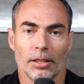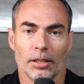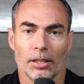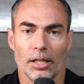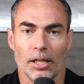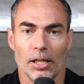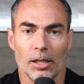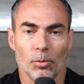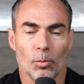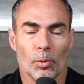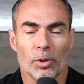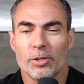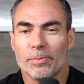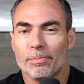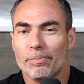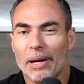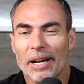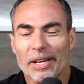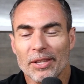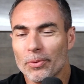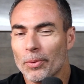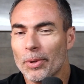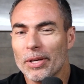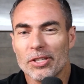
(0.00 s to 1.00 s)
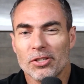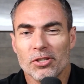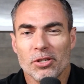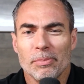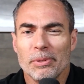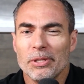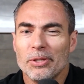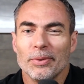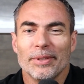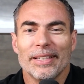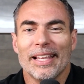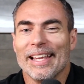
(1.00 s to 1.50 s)
which, by the way, you should be
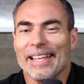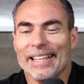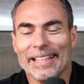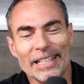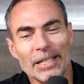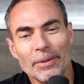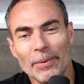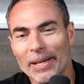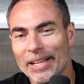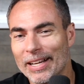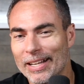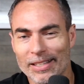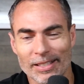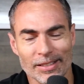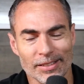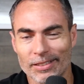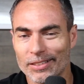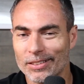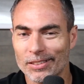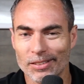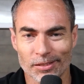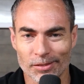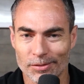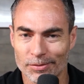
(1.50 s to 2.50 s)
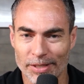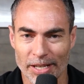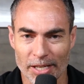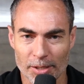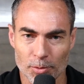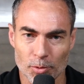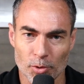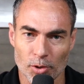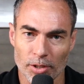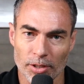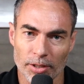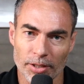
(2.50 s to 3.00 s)
doing that anyway. And I think, the vast
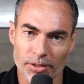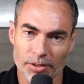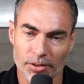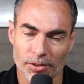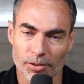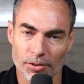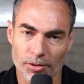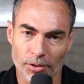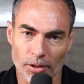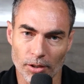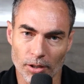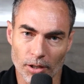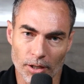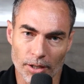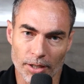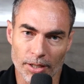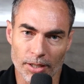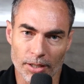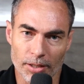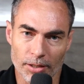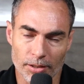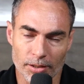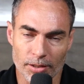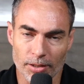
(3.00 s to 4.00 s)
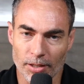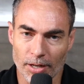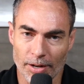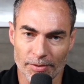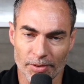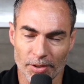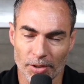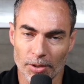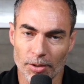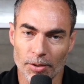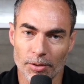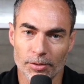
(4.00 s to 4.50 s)
majority of listeners already, have
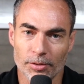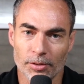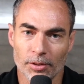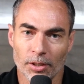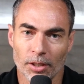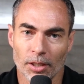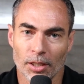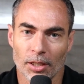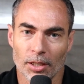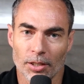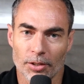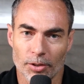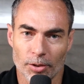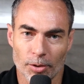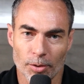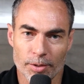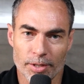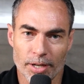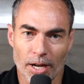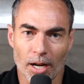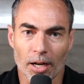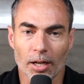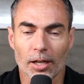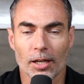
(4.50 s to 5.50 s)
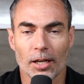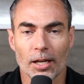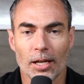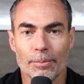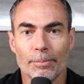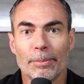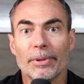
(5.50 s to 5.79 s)
their own .com.